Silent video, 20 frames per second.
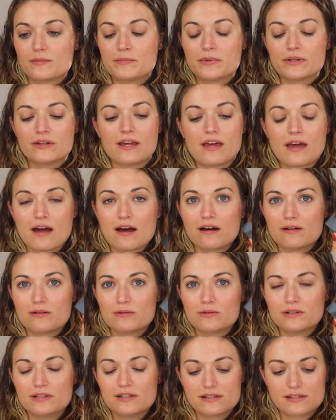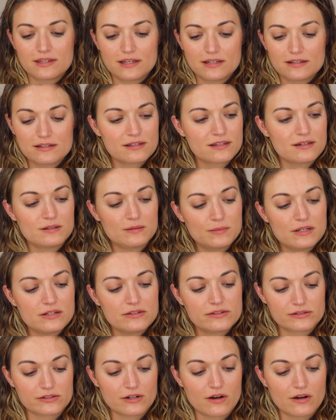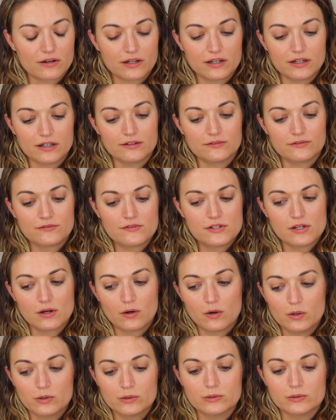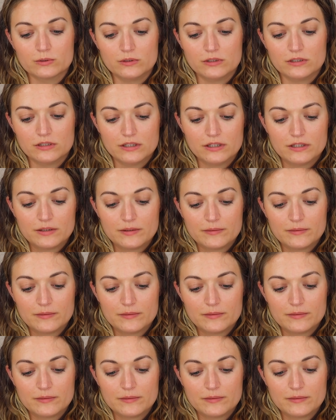But like, how is this gonna be strong enough to hold